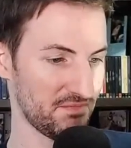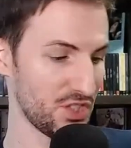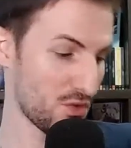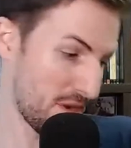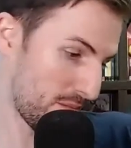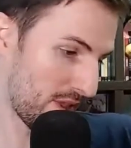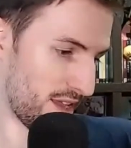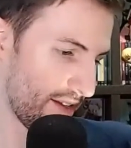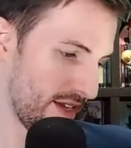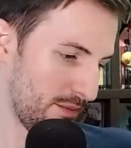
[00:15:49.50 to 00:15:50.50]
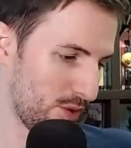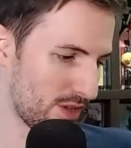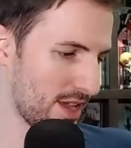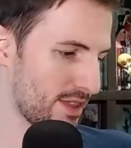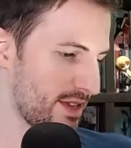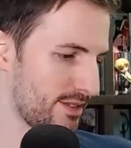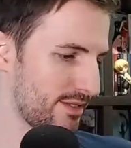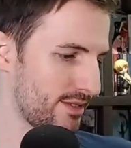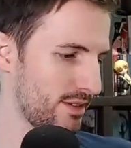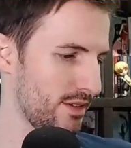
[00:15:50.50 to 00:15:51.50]
the screenplay in a book like
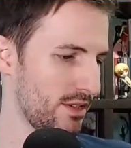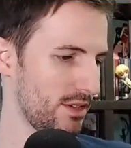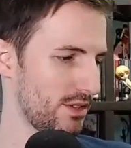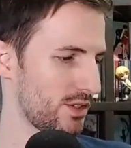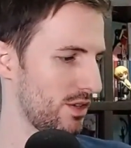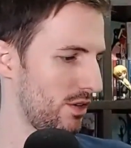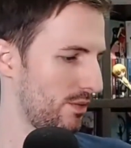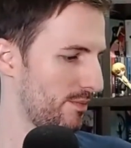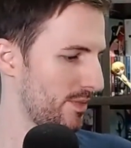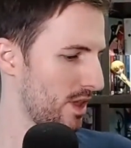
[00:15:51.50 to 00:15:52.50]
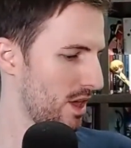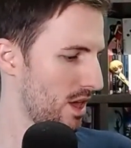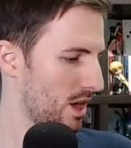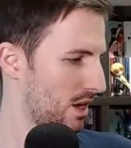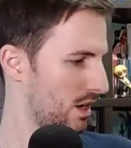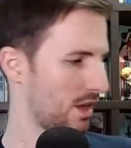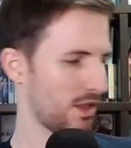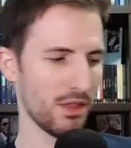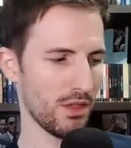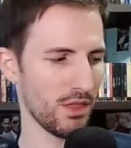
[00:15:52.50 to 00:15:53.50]
this. So
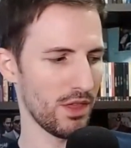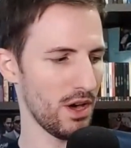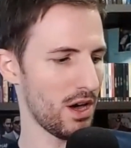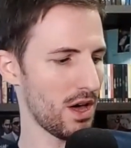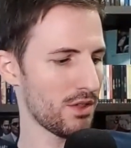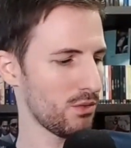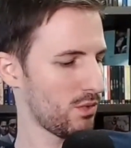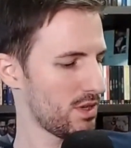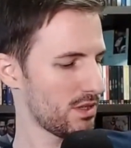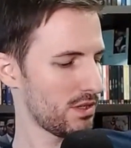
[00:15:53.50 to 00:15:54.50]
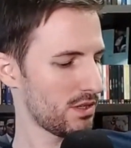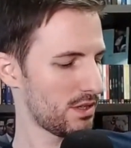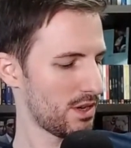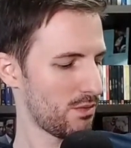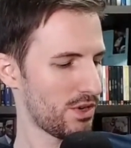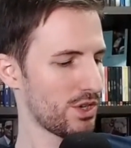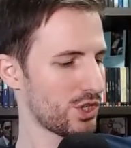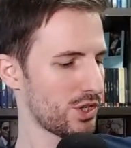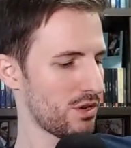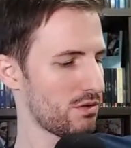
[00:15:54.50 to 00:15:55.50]
the other one that I wanted to
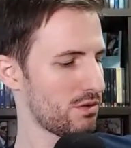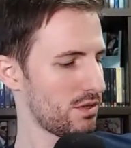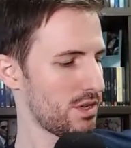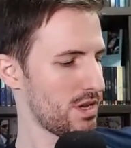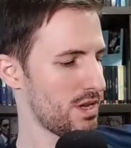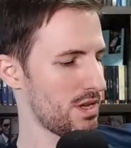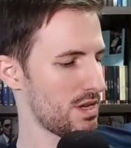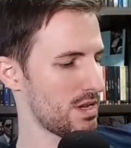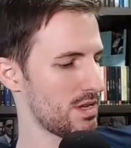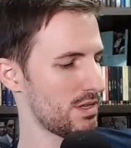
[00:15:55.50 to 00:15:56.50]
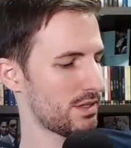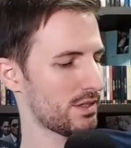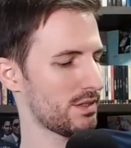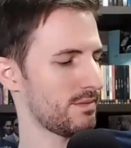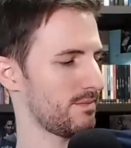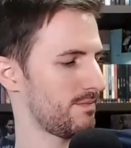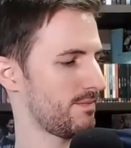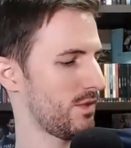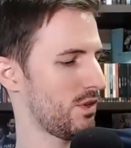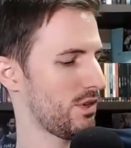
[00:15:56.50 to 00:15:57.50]
show is
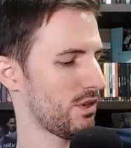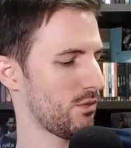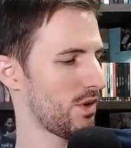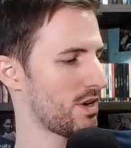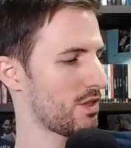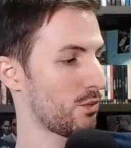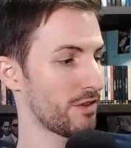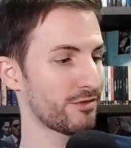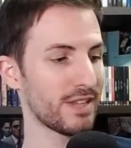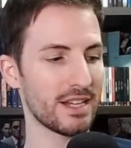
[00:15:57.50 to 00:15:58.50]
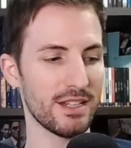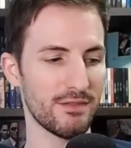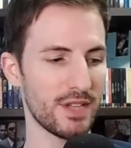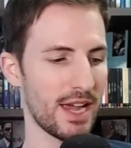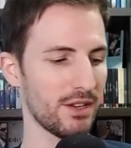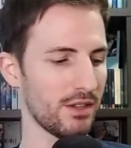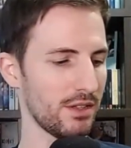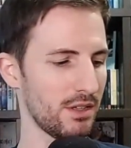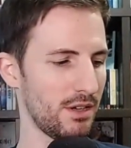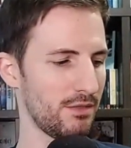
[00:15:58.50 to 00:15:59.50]
another reflective
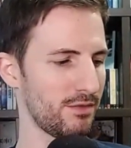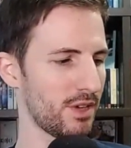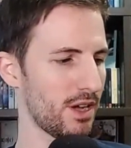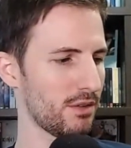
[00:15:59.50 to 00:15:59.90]
title of